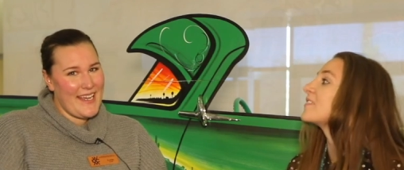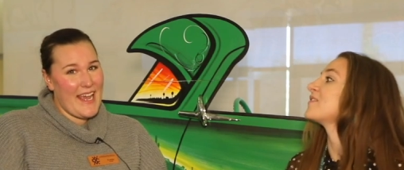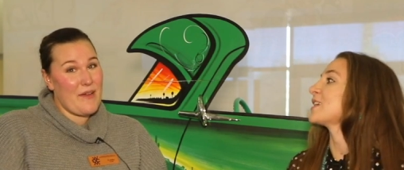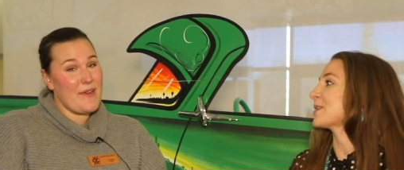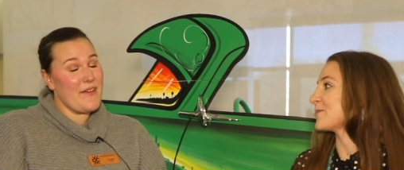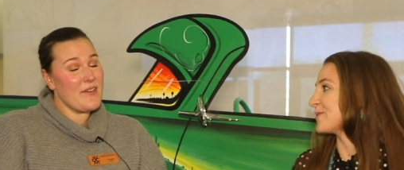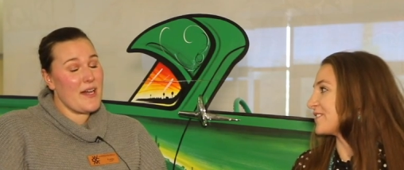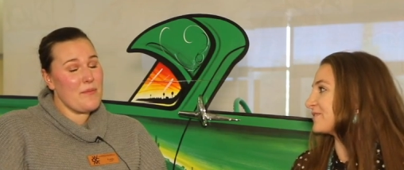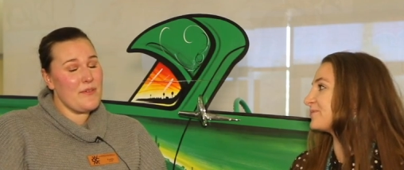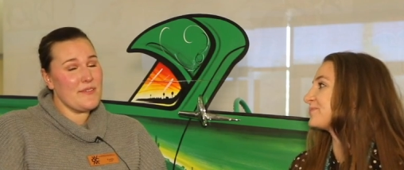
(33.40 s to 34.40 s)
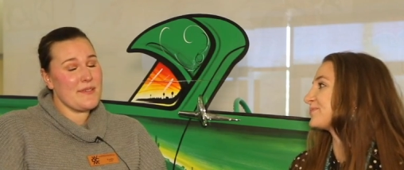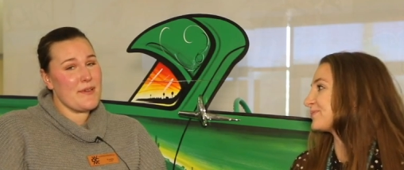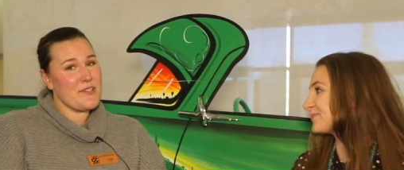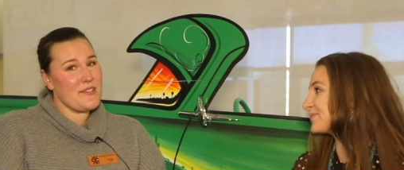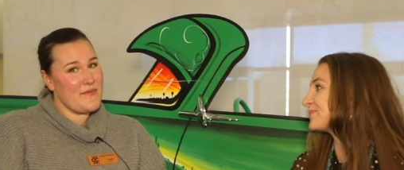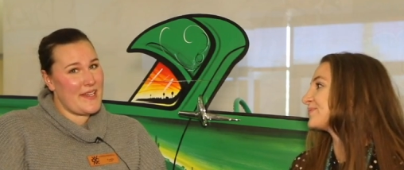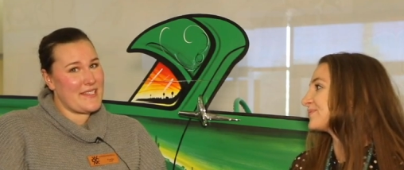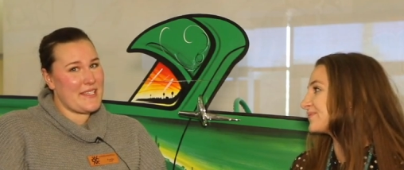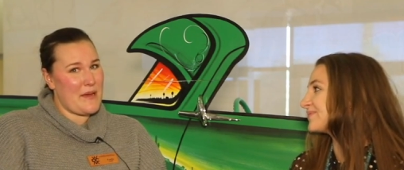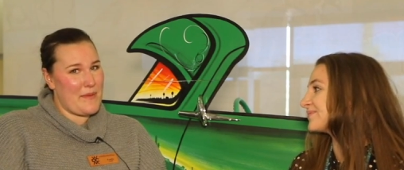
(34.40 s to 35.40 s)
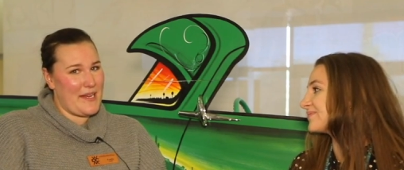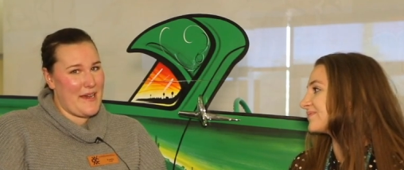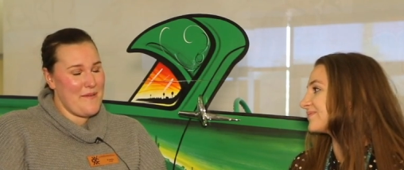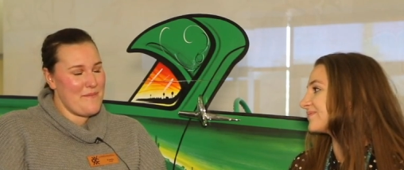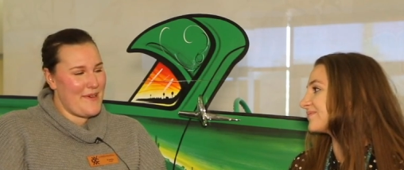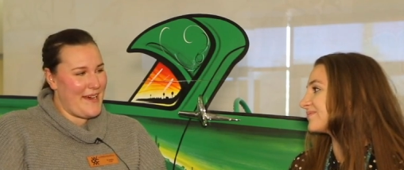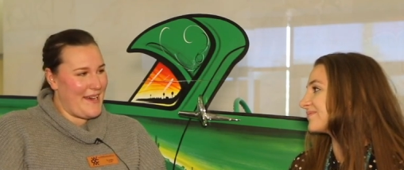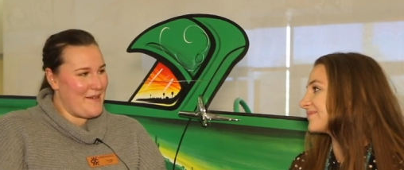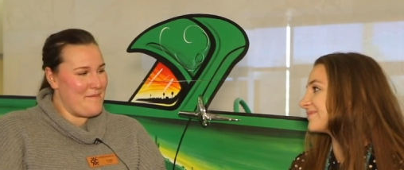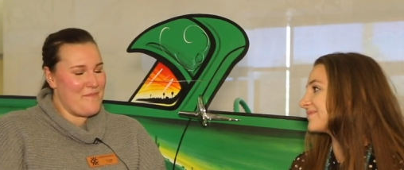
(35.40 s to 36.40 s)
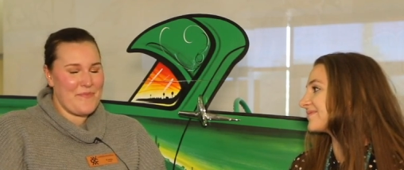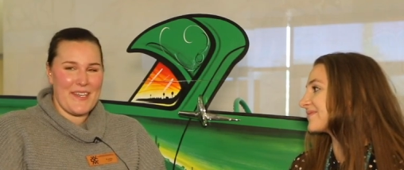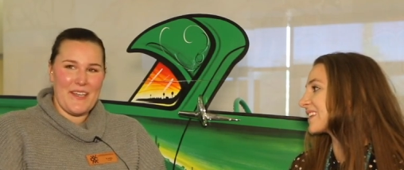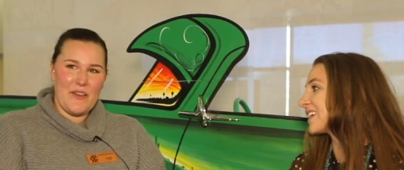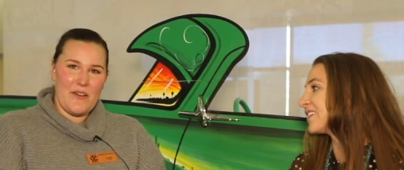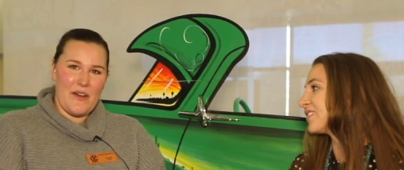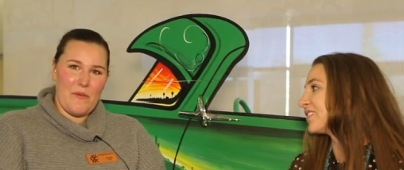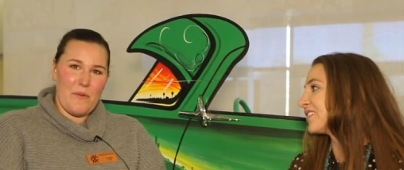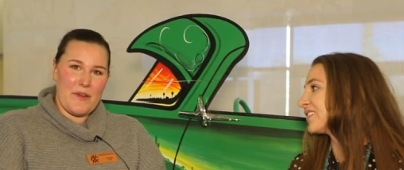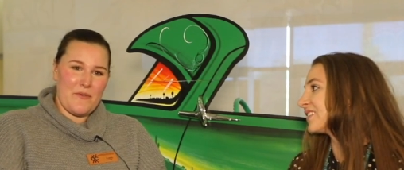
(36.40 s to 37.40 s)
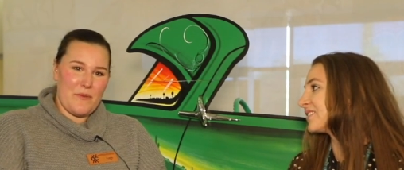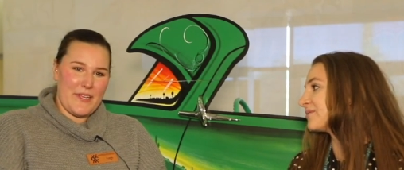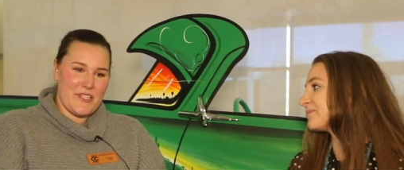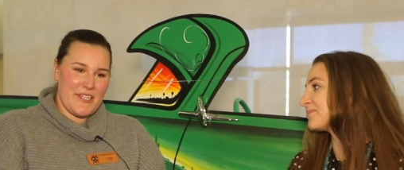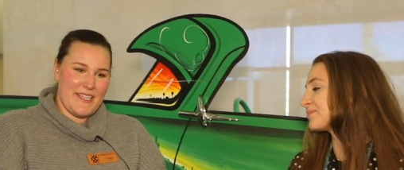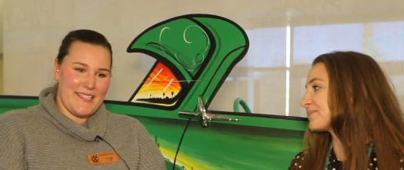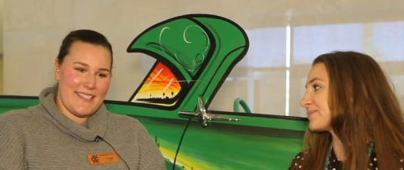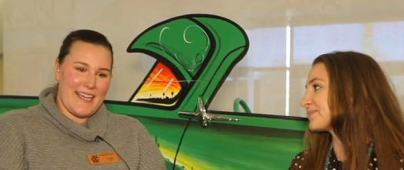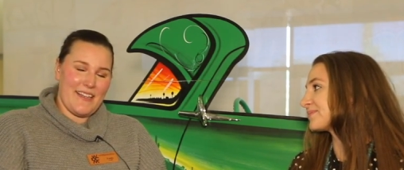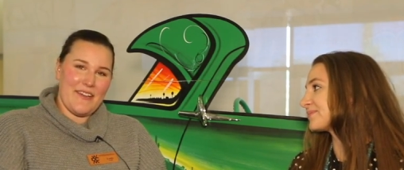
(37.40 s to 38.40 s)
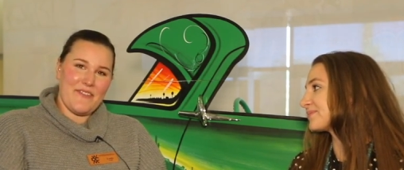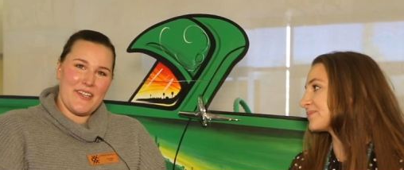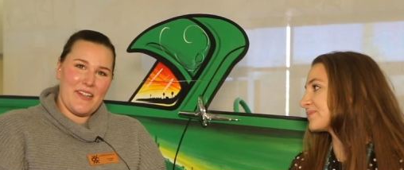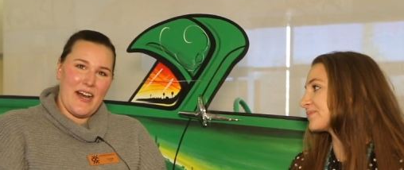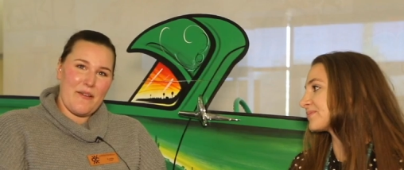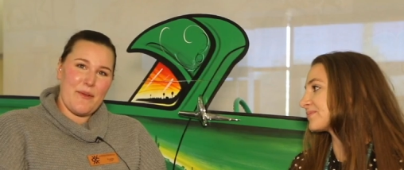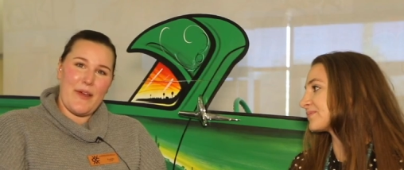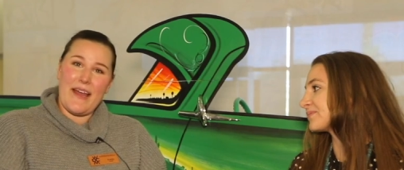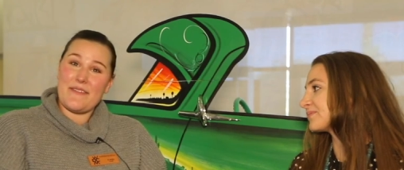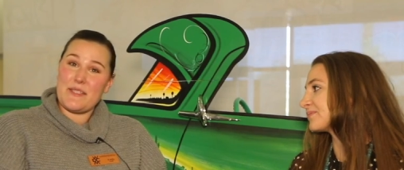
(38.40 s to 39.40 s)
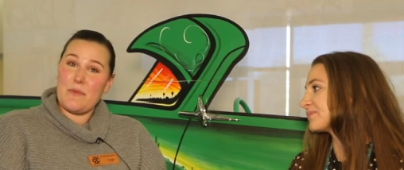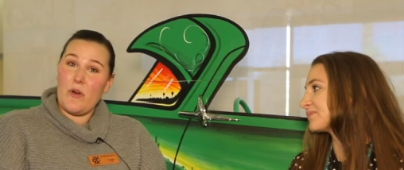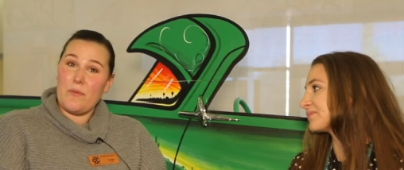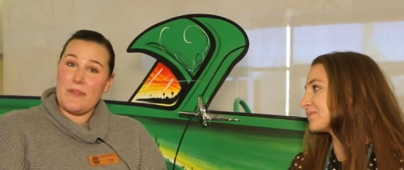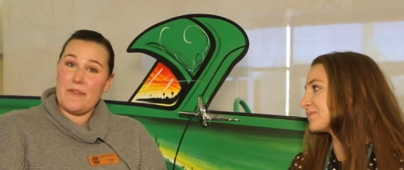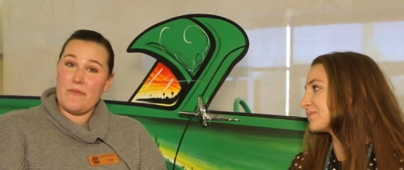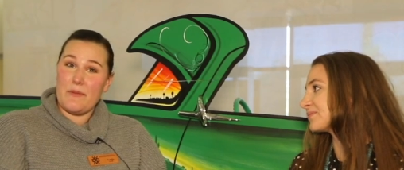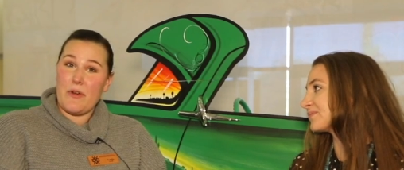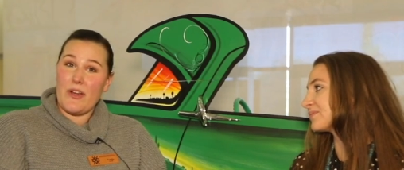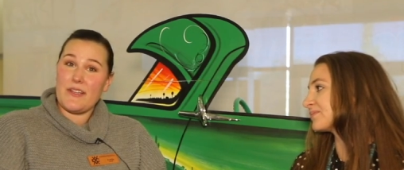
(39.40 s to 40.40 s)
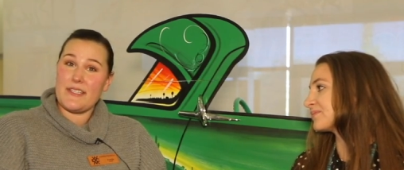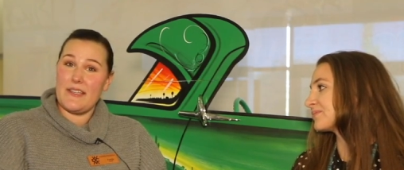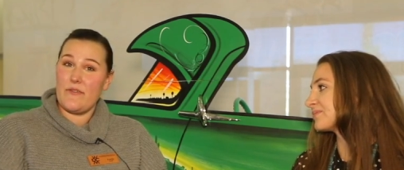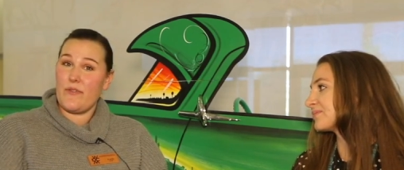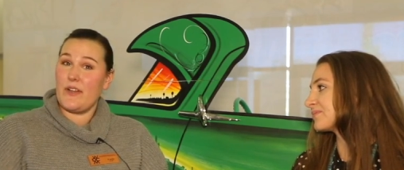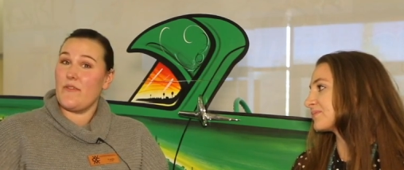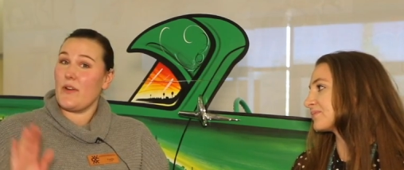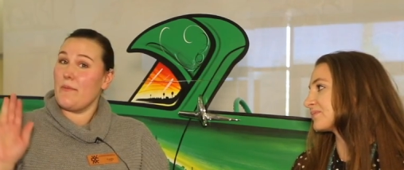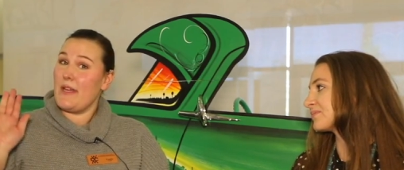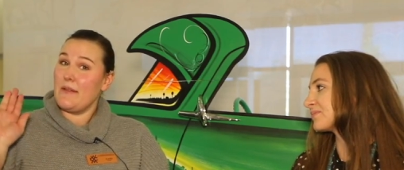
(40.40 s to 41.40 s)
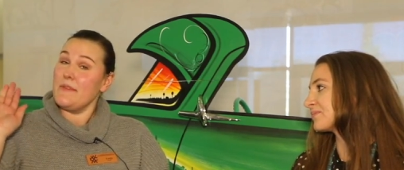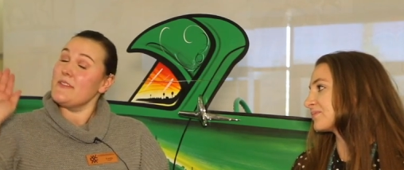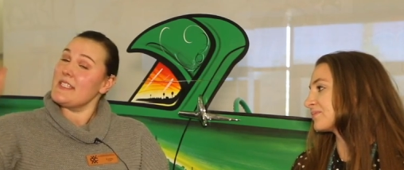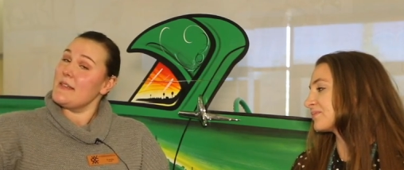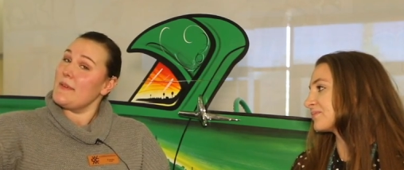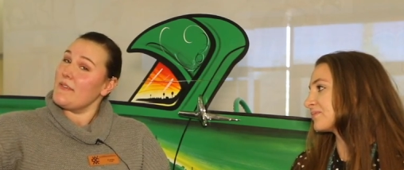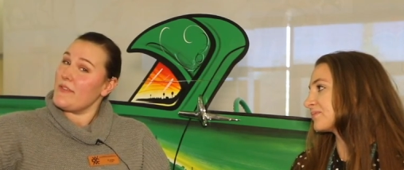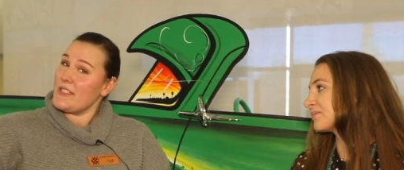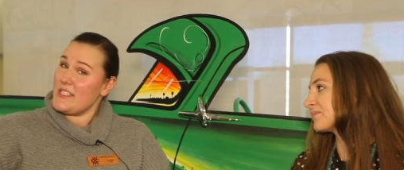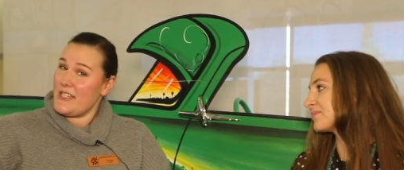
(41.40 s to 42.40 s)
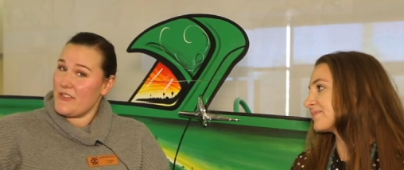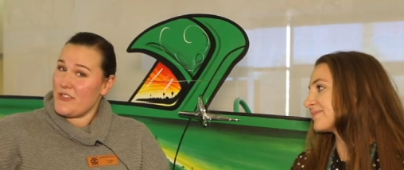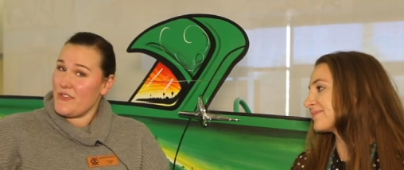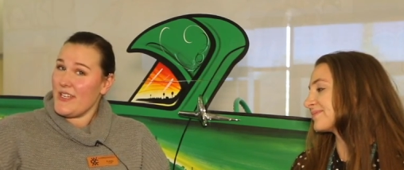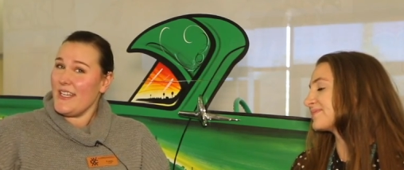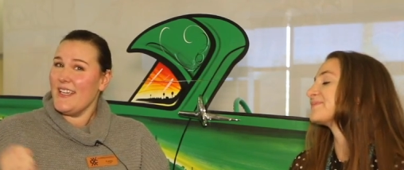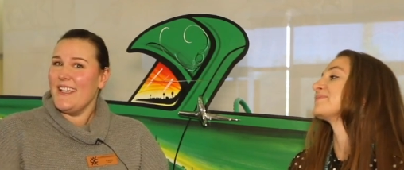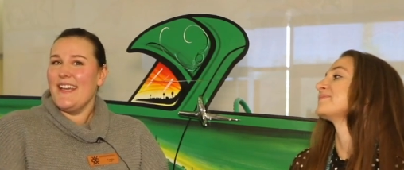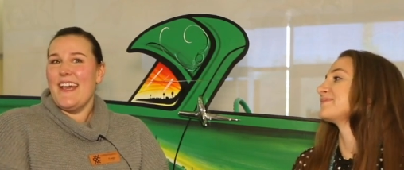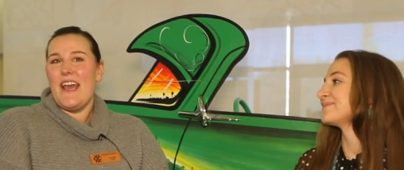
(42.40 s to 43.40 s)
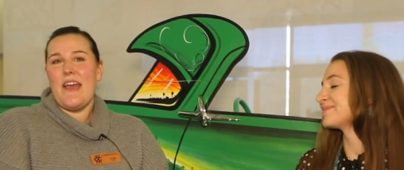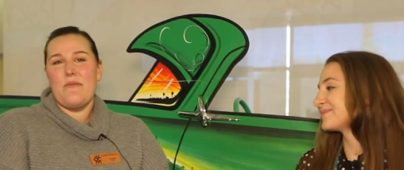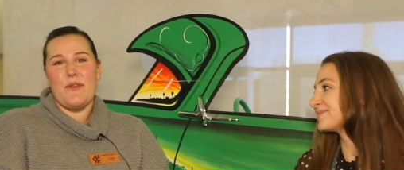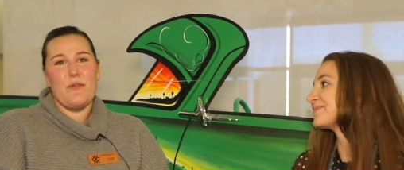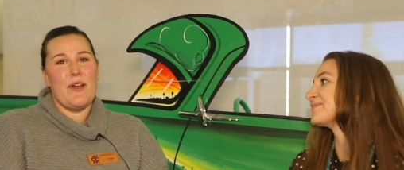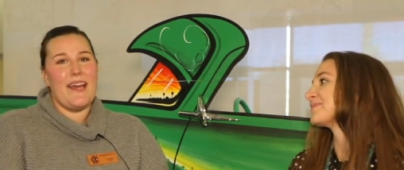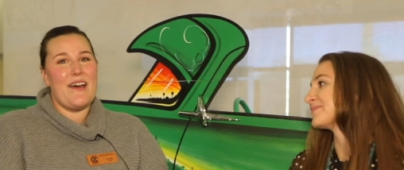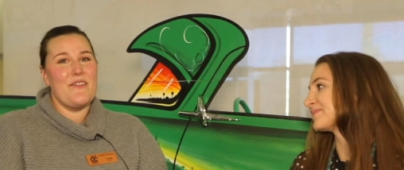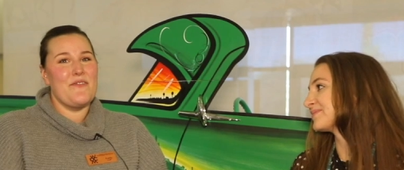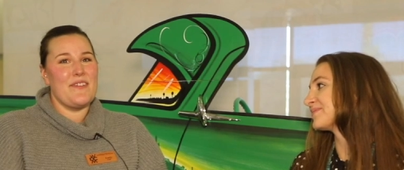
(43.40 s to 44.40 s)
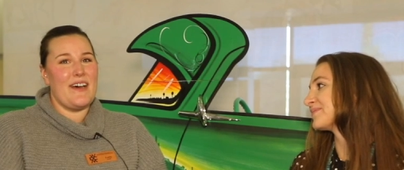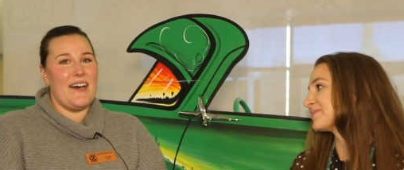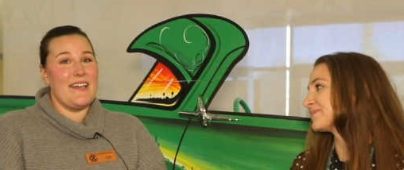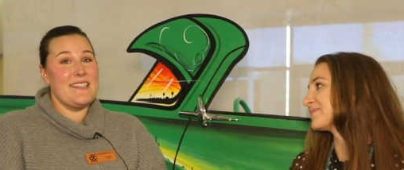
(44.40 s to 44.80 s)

Speaker 1: And we have a couple of special events coming up. Um, one of which is at 11 o'clock, we'll have some opening remarks in front of our main museum on Frontier Street. And we will have uh,